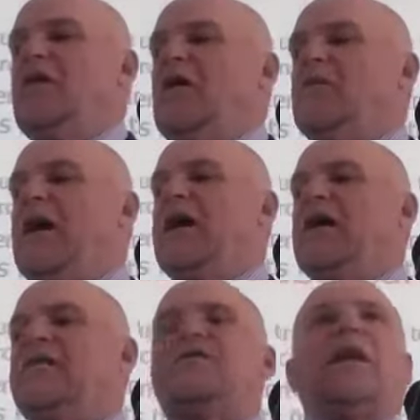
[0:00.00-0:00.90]
They're
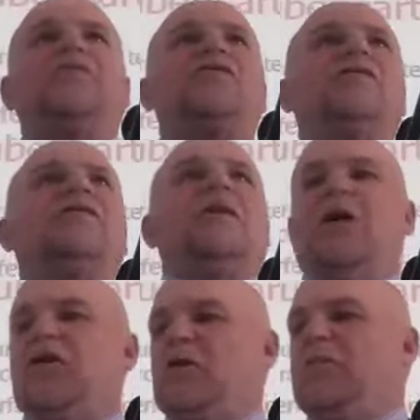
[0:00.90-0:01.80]
making assumptions
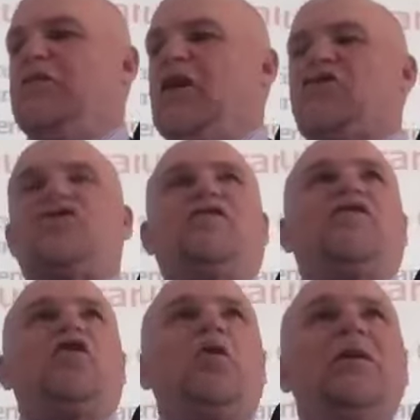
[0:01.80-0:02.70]
about the perfection of
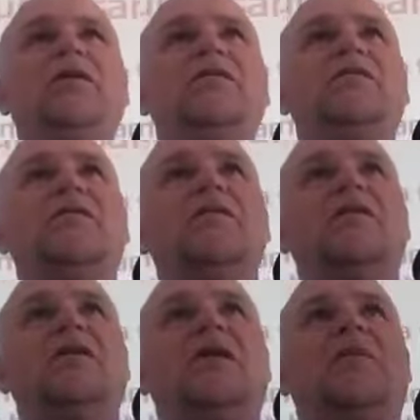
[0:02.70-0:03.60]
humans,
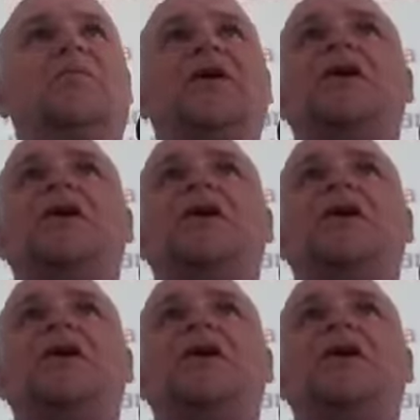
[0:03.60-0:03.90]
but